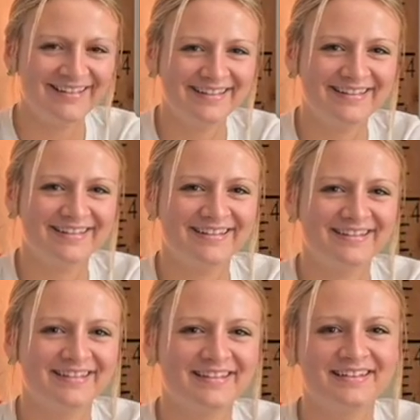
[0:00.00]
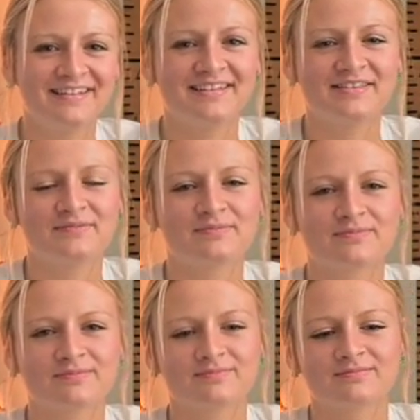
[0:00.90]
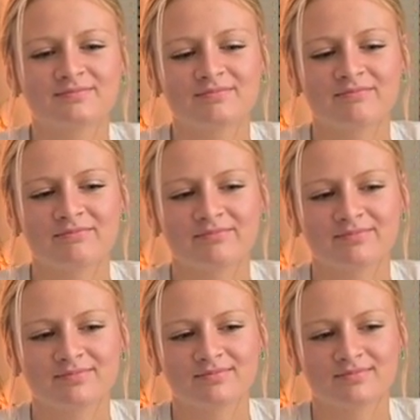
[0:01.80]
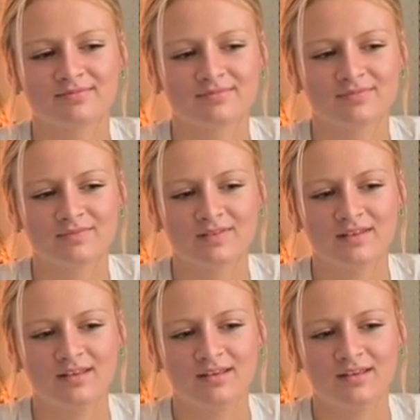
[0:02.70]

The person shown says nothing.